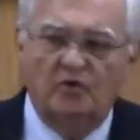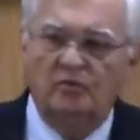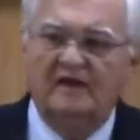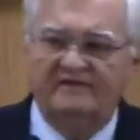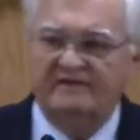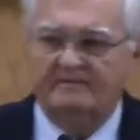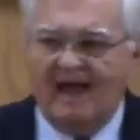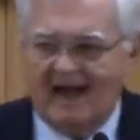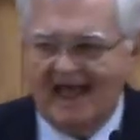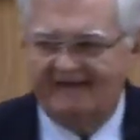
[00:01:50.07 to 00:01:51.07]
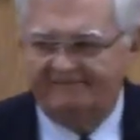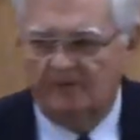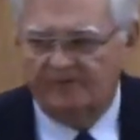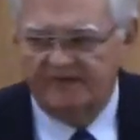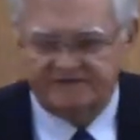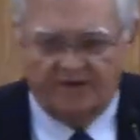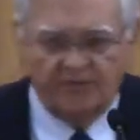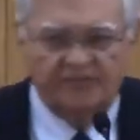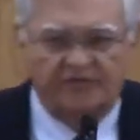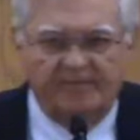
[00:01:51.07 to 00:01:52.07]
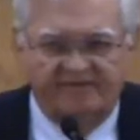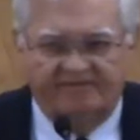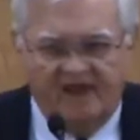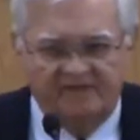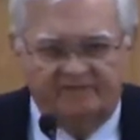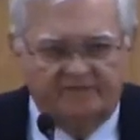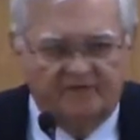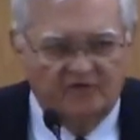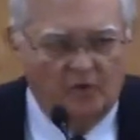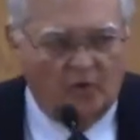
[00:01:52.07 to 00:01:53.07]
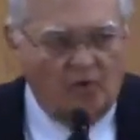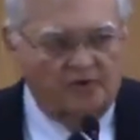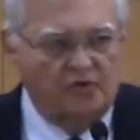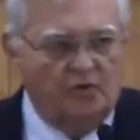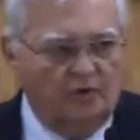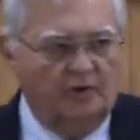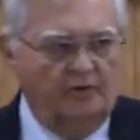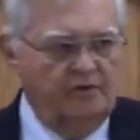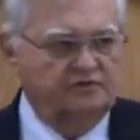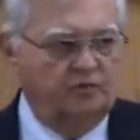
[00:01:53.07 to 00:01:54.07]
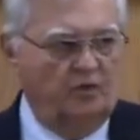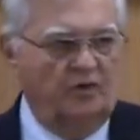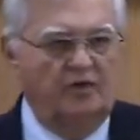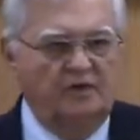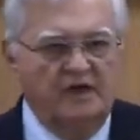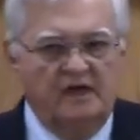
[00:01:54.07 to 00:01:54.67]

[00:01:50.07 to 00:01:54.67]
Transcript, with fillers: living my life on this earth to be faithful to the Lord according to his word